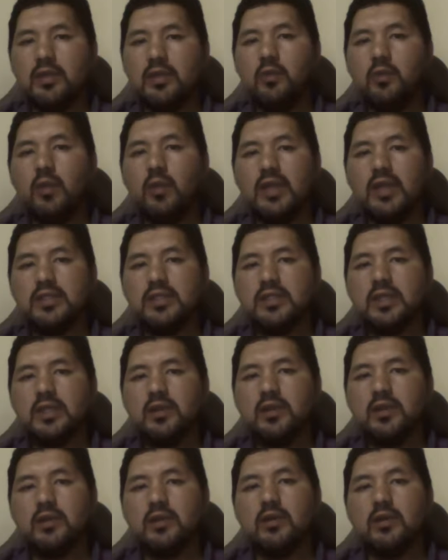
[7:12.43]
ones
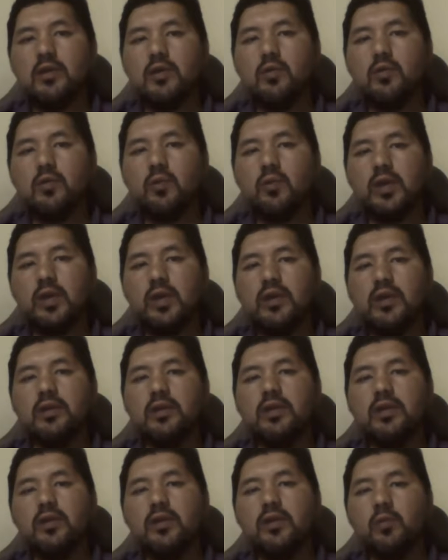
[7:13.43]
that
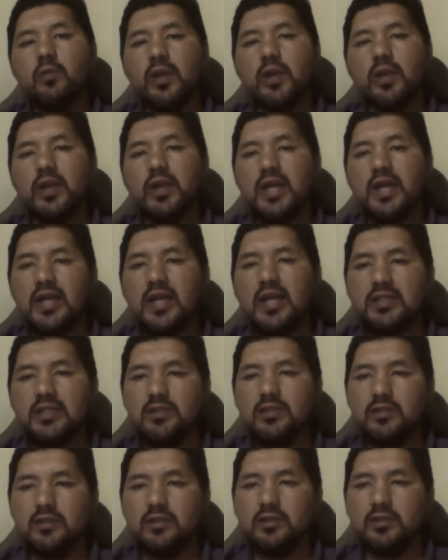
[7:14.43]
when there were
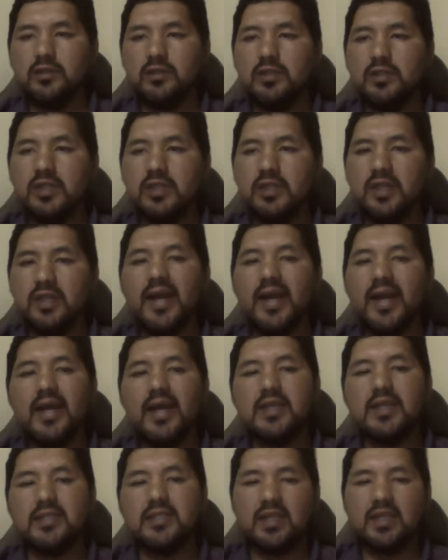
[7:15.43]
castles and
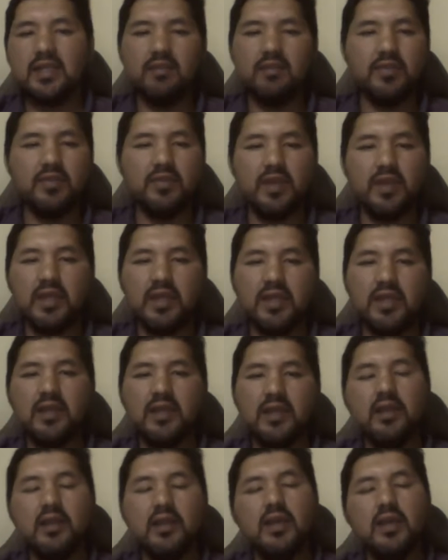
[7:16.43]
knights and everything like
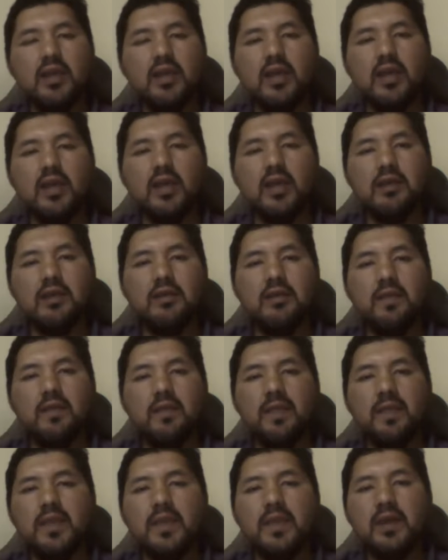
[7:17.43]
that,
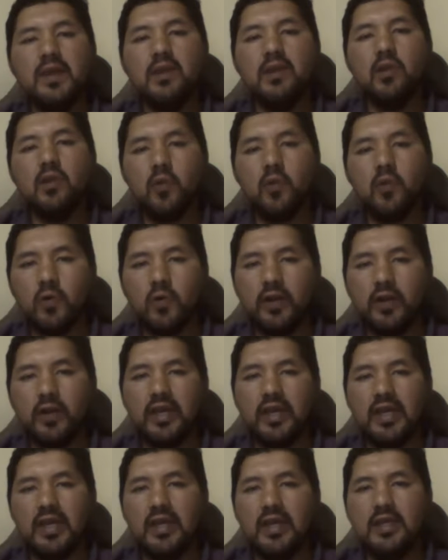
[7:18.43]
and the
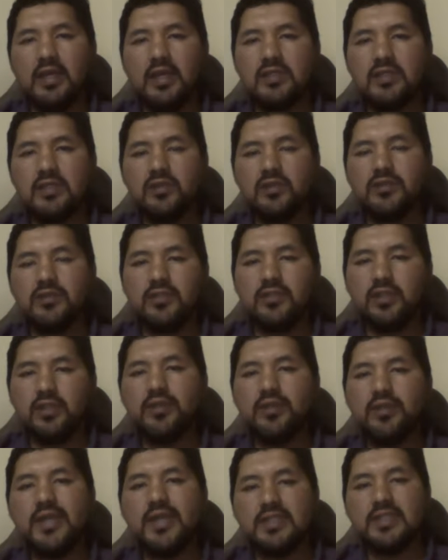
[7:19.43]
Lord is
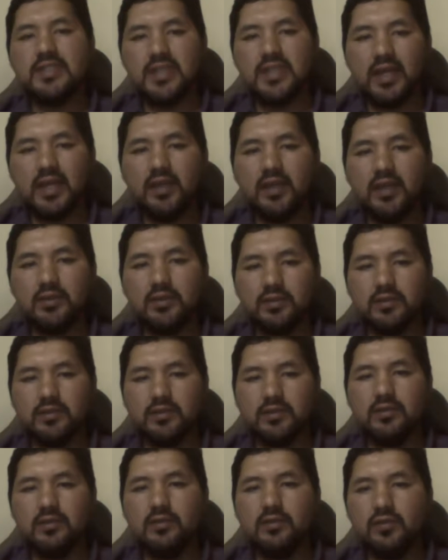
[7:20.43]
considered a
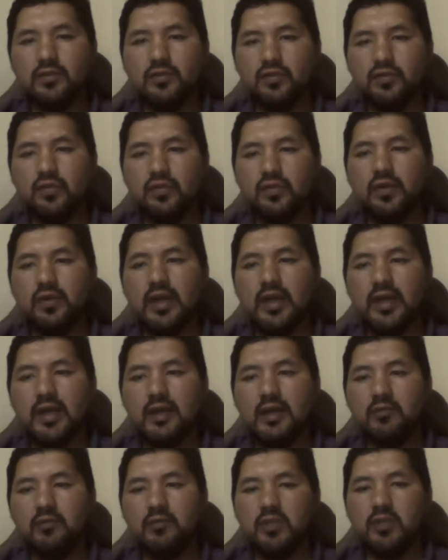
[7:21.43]
title for
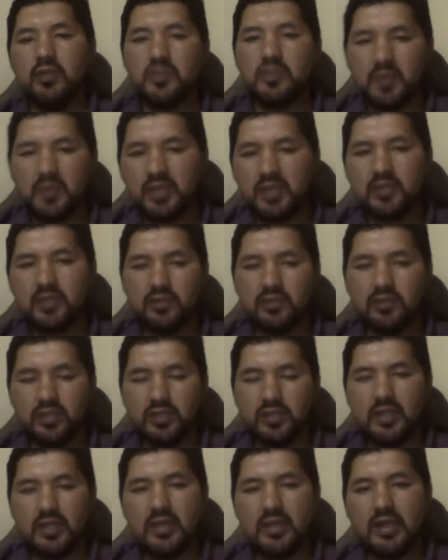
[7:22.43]
a rich
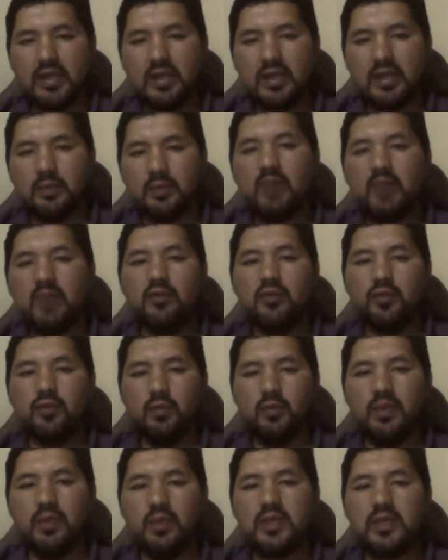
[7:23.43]
person, a
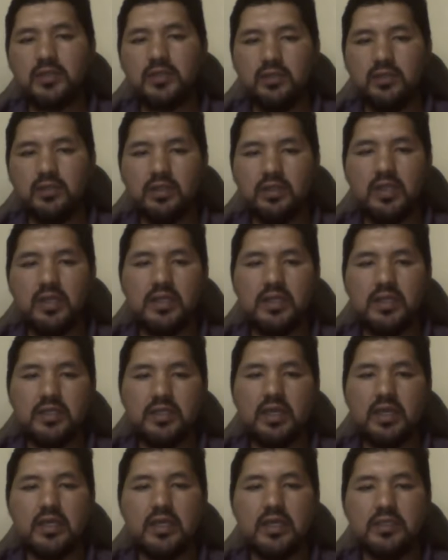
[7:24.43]
powerful person in
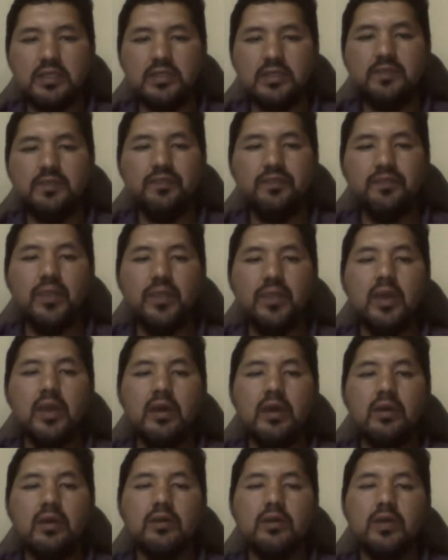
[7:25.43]
that age.
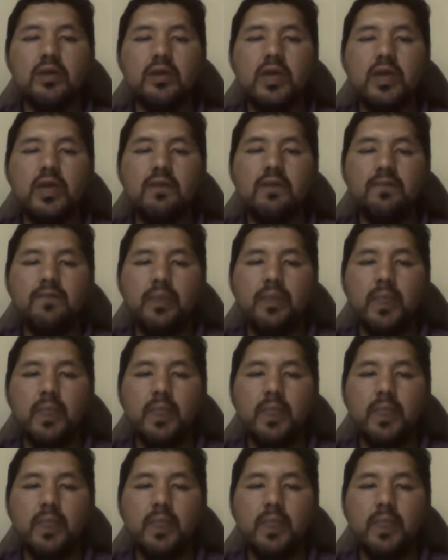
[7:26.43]
Okay.